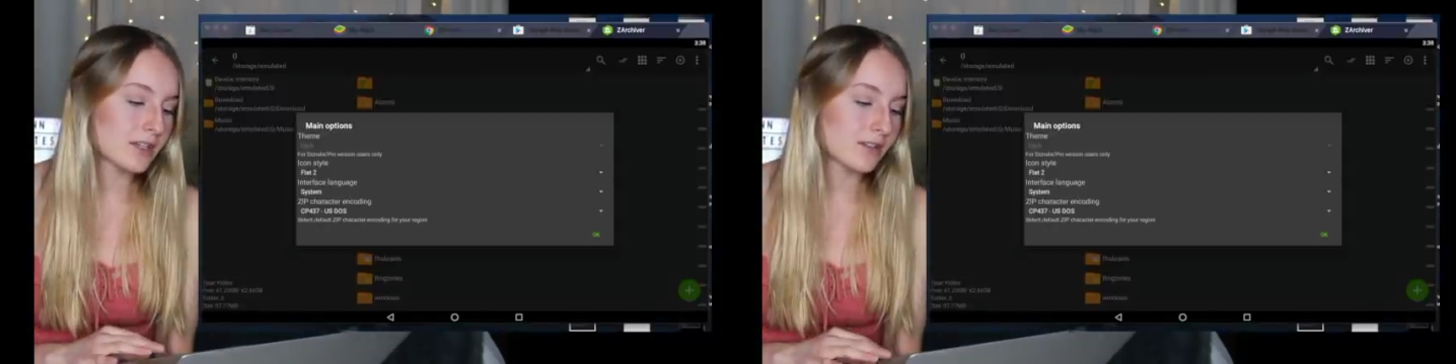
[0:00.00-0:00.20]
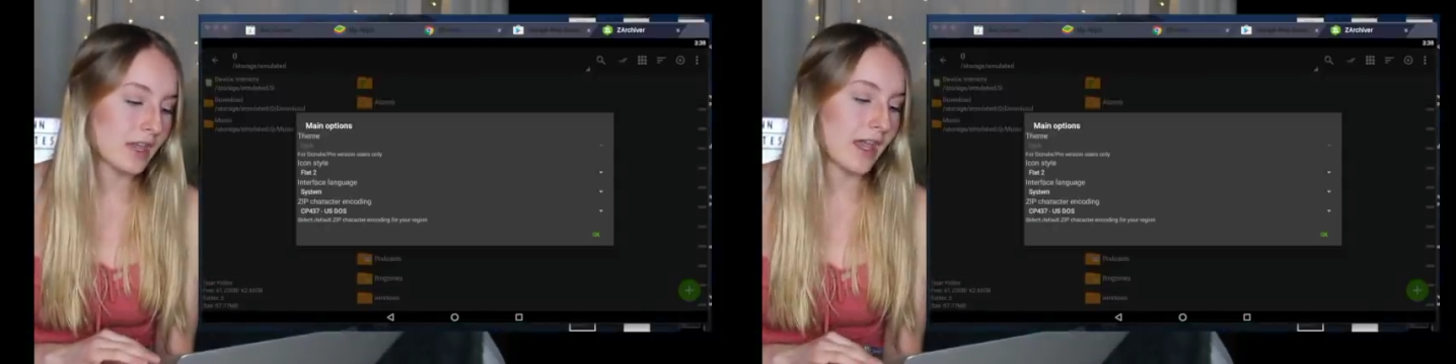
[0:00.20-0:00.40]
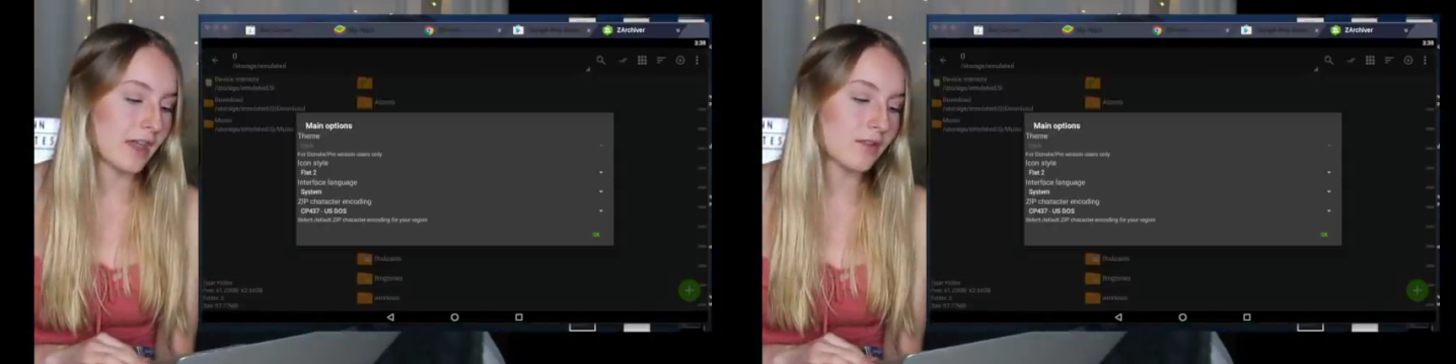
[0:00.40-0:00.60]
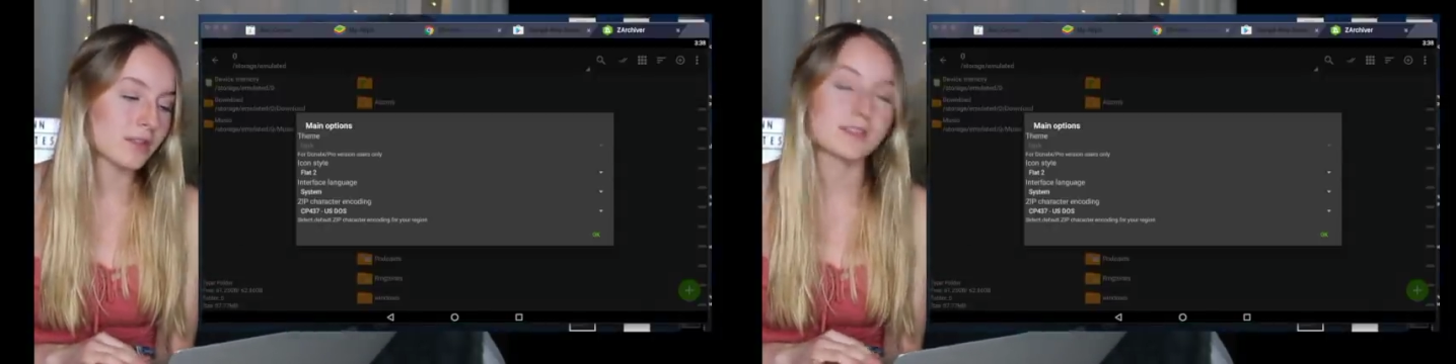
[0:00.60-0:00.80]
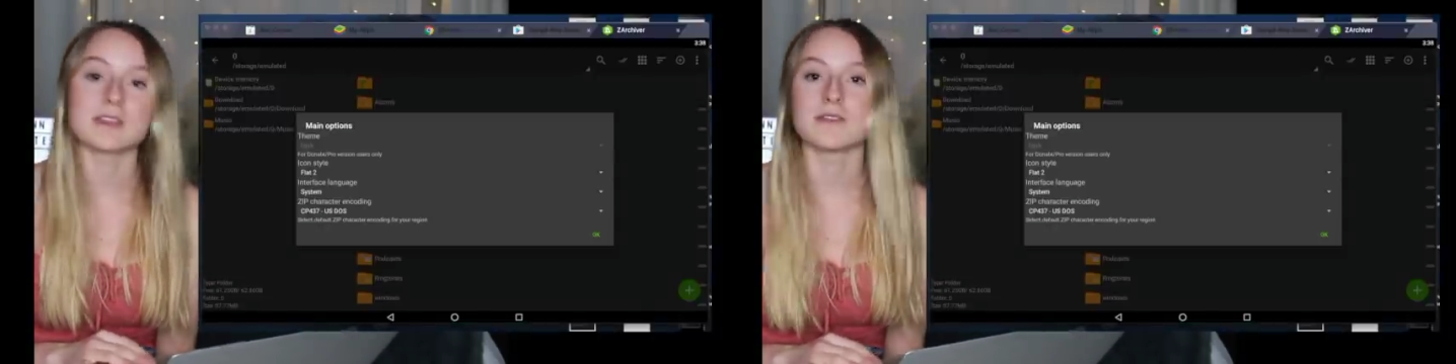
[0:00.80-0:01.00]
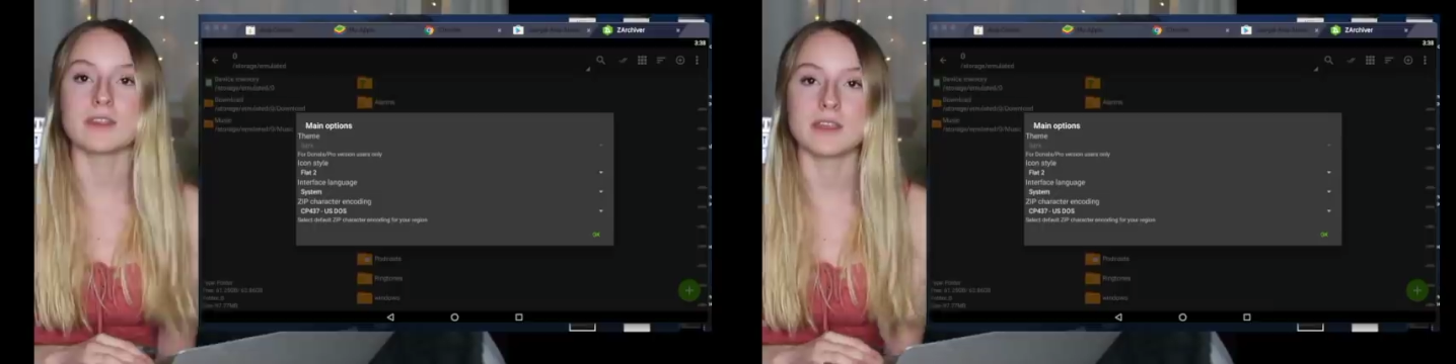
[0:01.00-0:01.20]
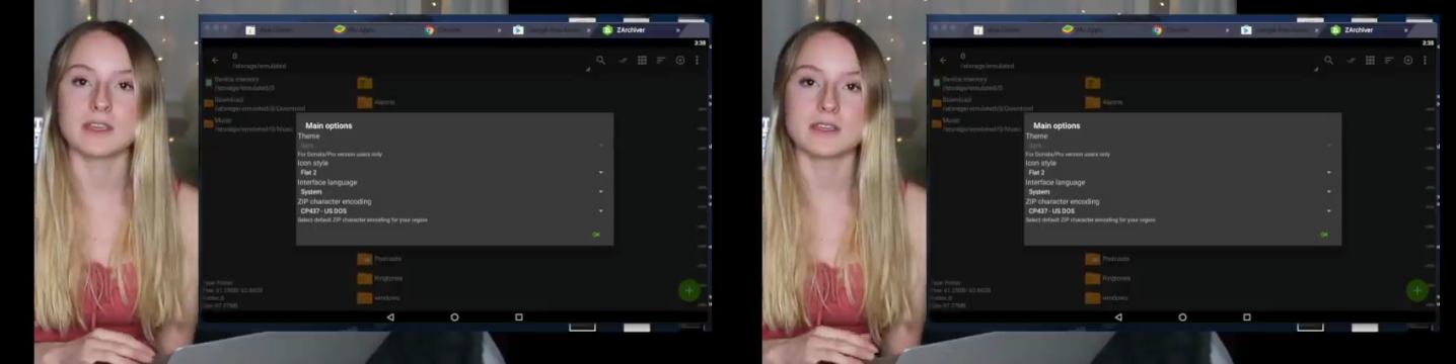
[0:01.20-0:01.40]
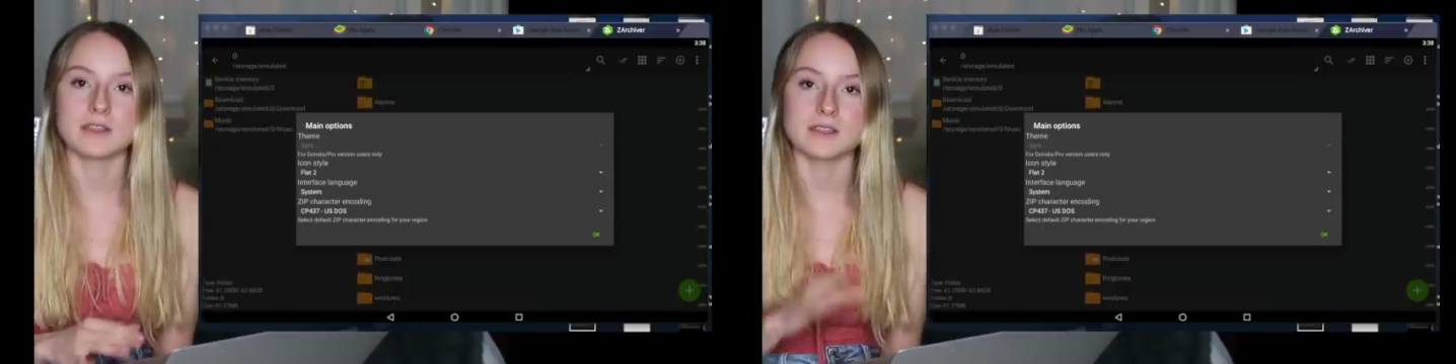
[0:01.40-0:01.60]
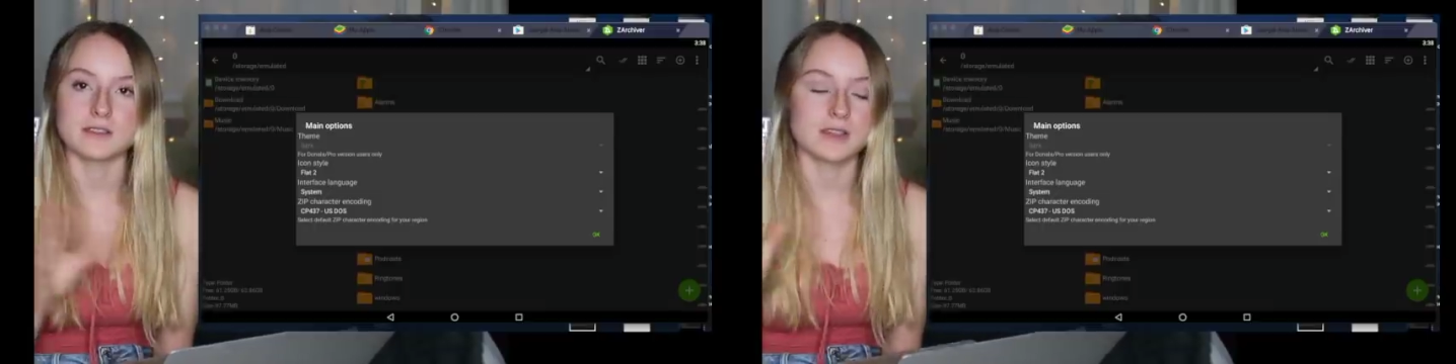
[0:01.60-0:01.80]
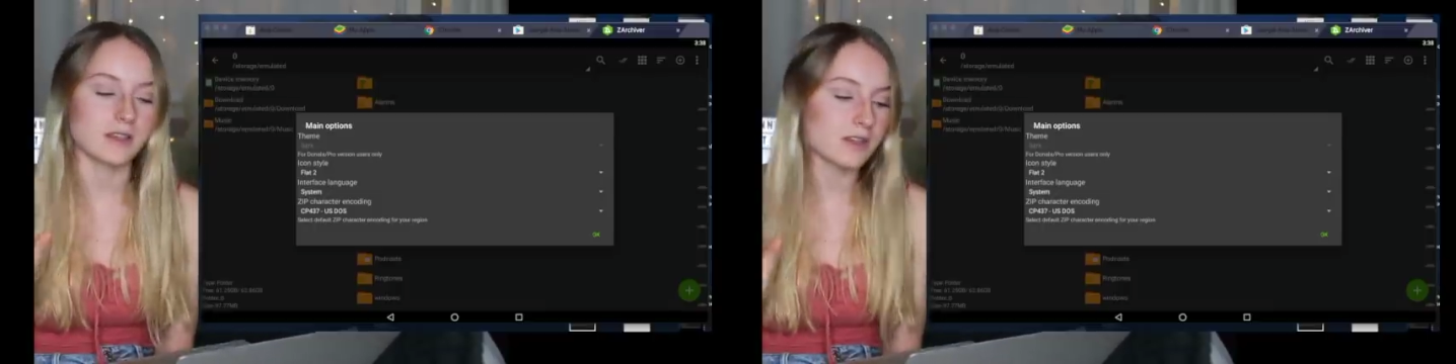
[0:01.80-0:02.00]
OK once everything is
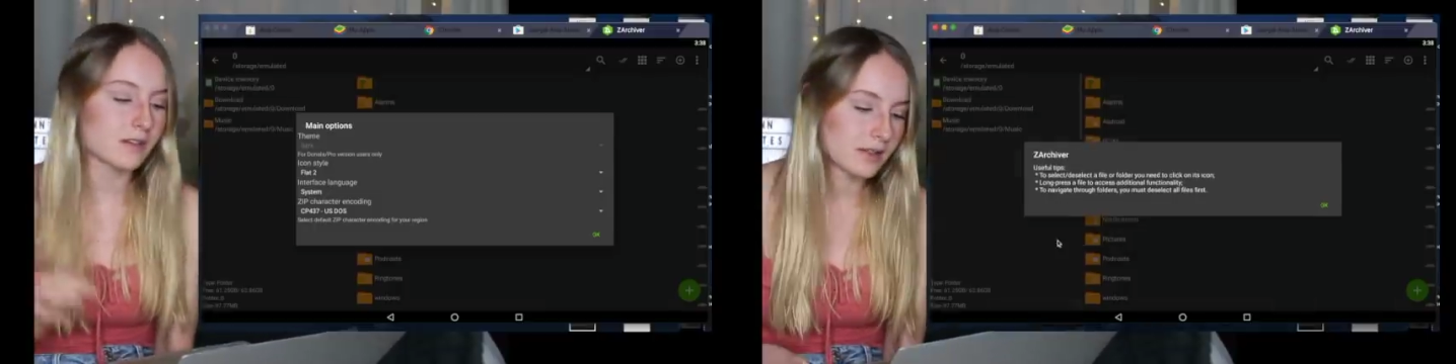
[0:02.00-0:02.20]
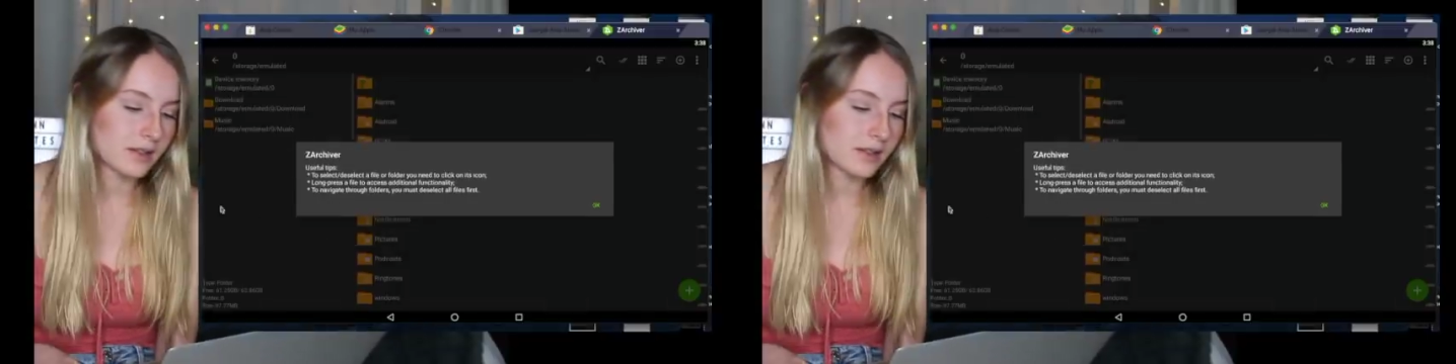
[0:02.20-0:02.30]
good.